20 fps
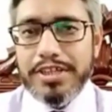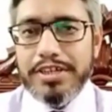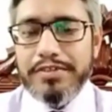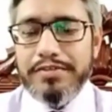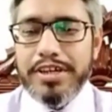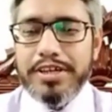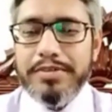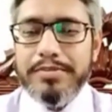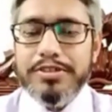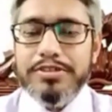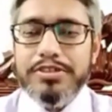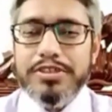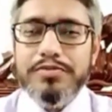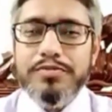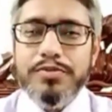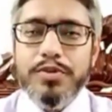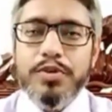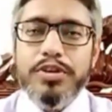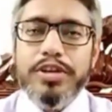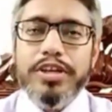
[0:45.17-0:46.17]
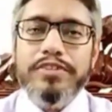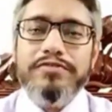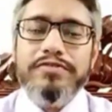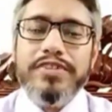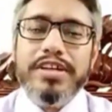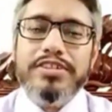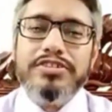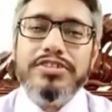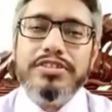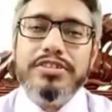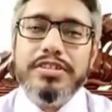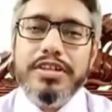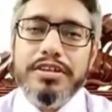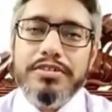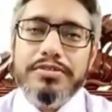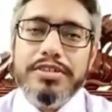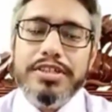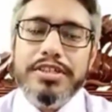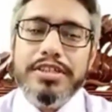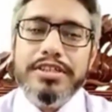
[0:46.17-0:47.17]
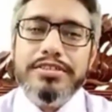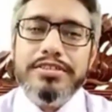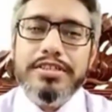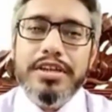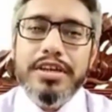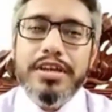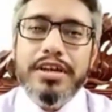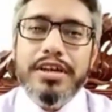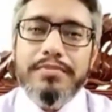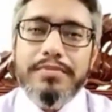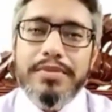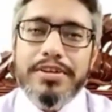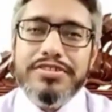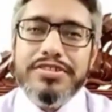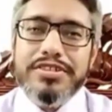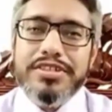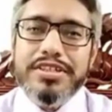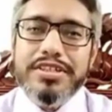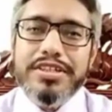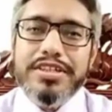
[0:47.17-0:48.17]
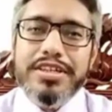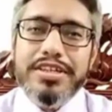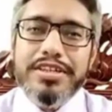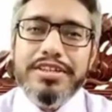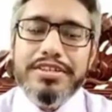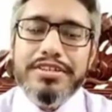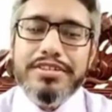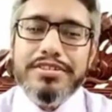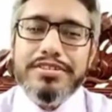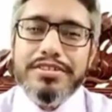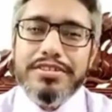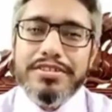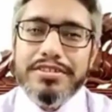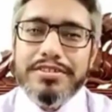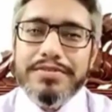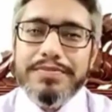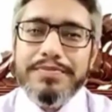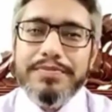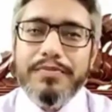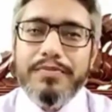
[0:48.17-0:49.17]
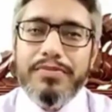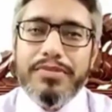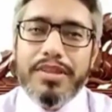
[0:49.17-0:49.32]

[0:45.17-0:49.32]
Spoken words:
are very much in vogue in fashion nowadays. Basically it is the